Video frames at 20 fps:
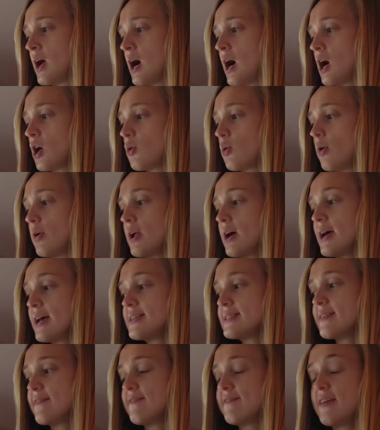A quota is
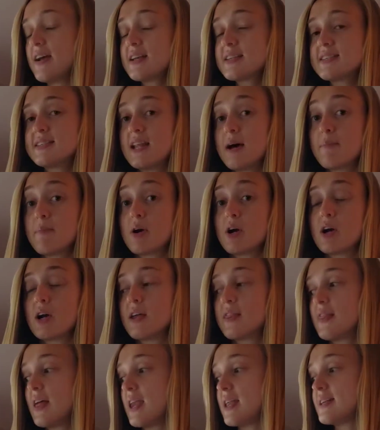a fixed number
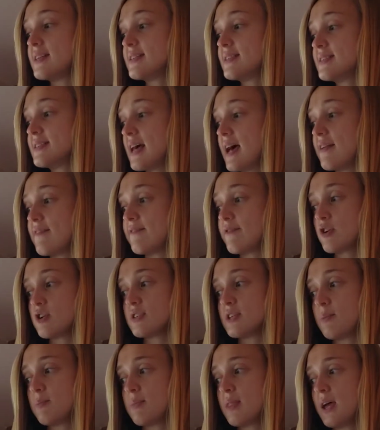that is set for
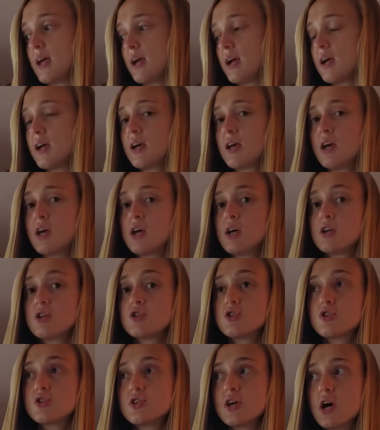something.
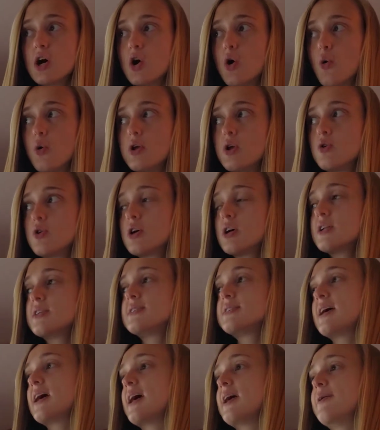So you could
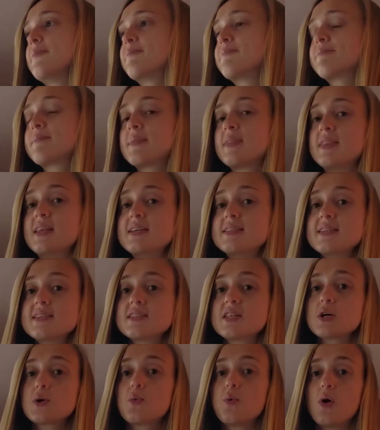say, this is
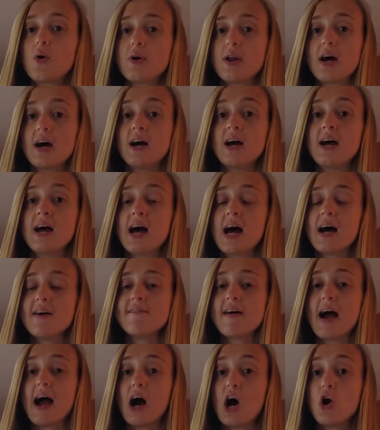the quota of
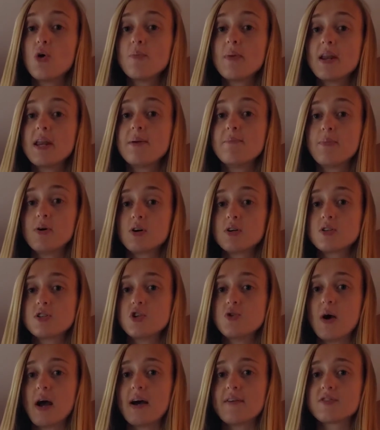how many books you
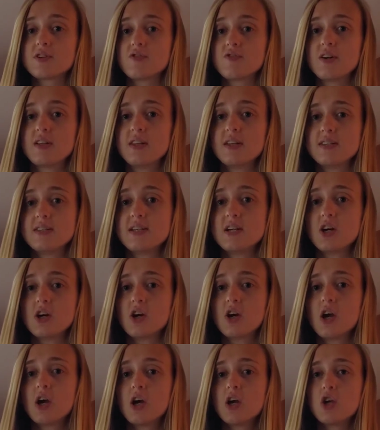have to read this year.
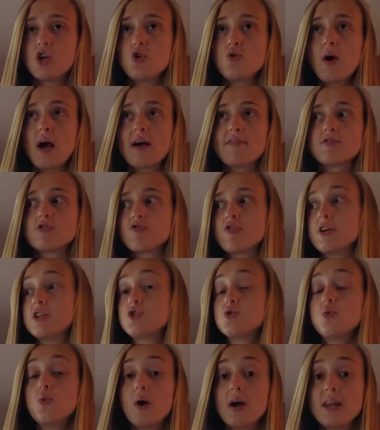You have to read
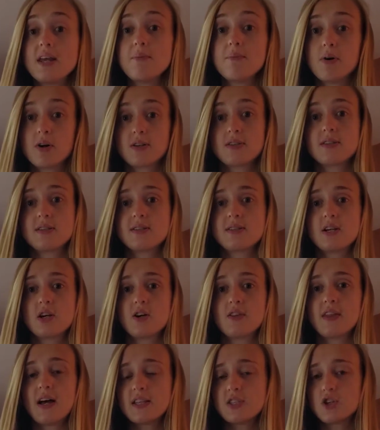20 books this year.
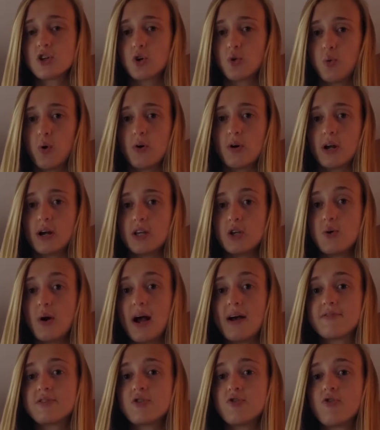That's your quota. You
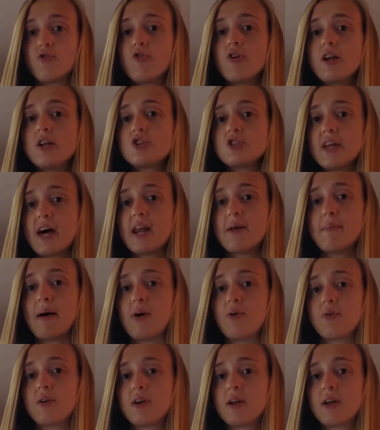have to reach that amount.